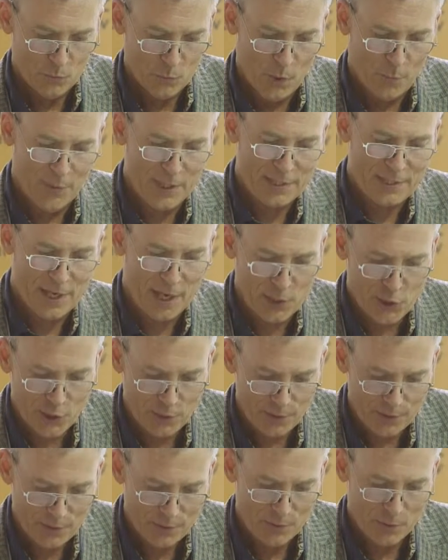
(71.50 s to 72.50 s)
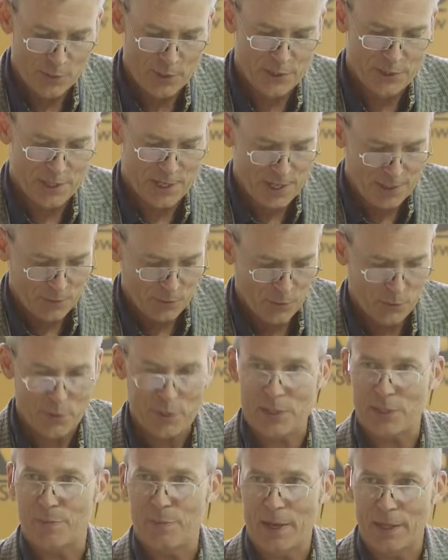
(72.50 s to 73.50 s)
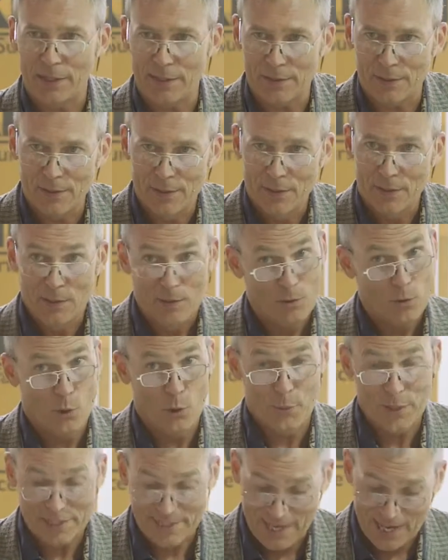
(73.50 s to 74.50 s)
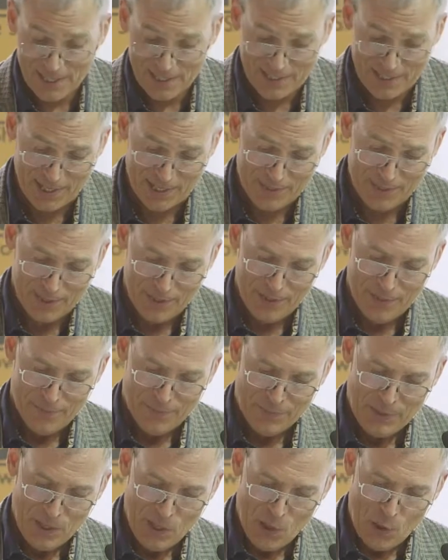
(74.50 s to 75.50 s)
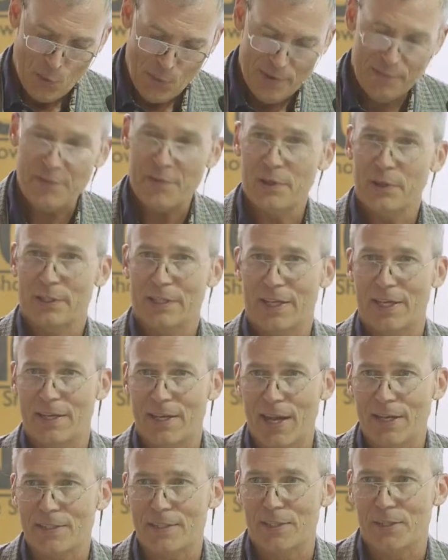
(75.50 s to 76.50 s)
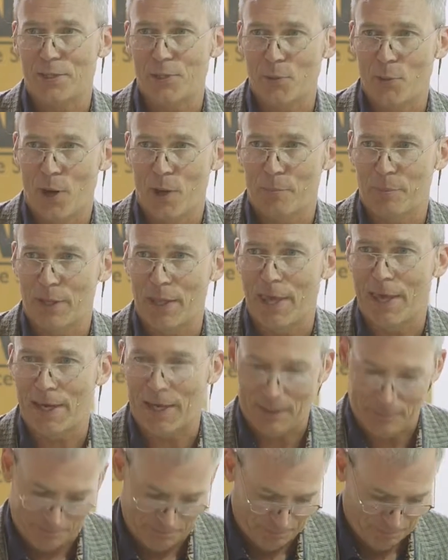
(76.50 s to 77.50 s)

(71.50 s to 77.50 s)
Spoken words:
When we touch it, we see it, we smell it, or we taste it, we feel connected to our planet.